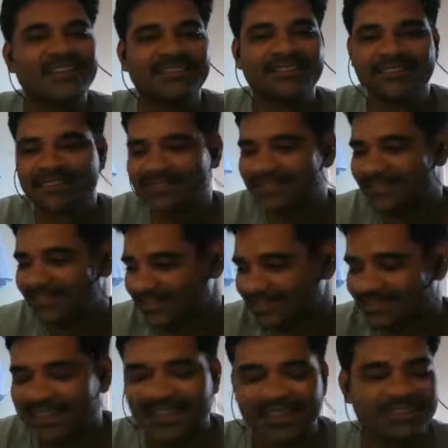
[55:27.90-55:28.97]
Yeah.
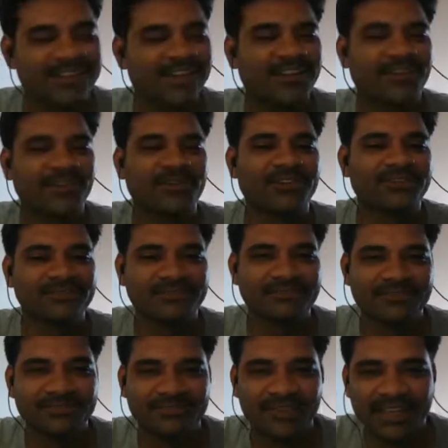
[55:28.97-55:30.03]
Yeah. Thank you.
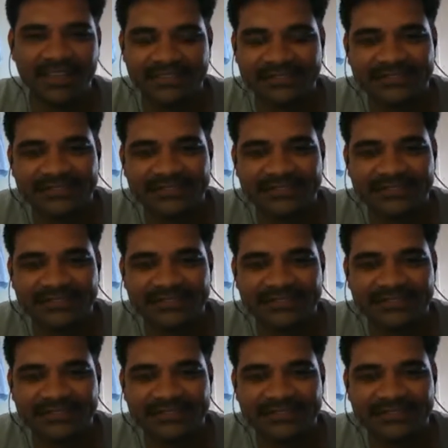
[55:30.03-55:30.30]
Bye.